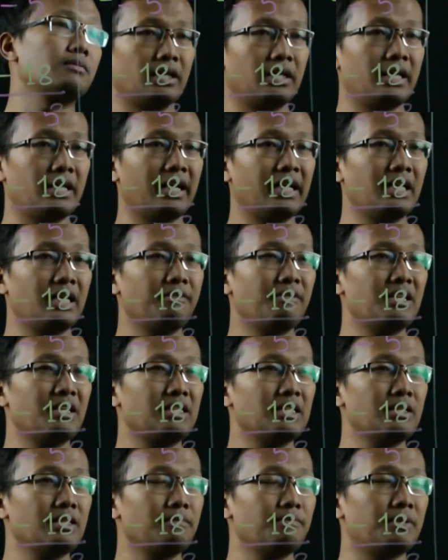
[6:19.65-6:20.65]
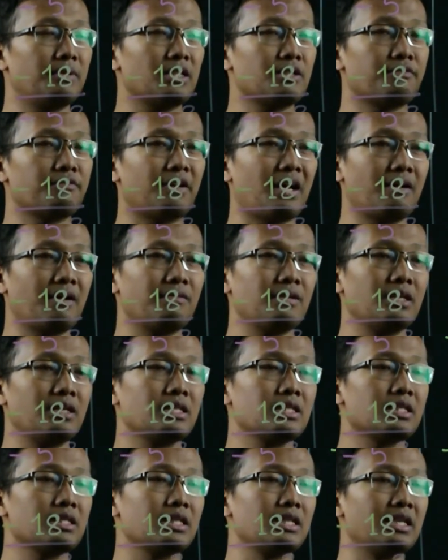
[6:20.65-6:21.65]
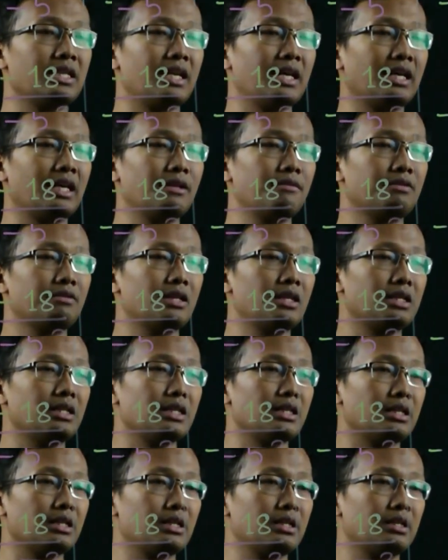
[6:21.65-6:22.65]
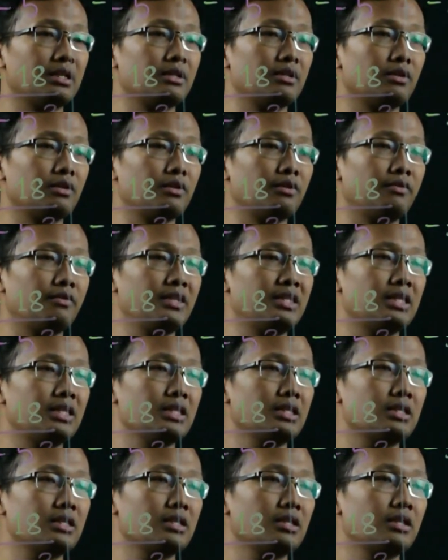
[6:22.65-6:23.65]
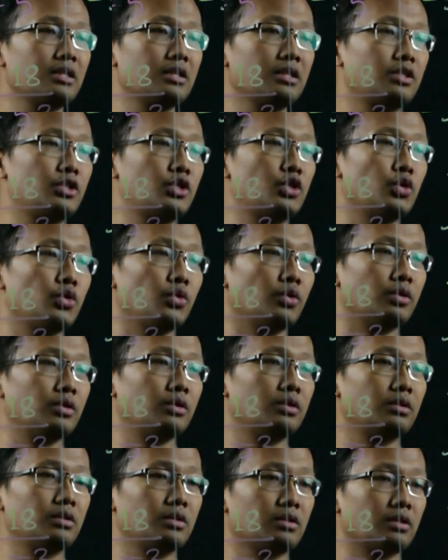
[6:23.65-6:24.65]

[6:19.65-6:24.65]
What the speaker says: Negative 18 plus 5 is negative 13, which is true.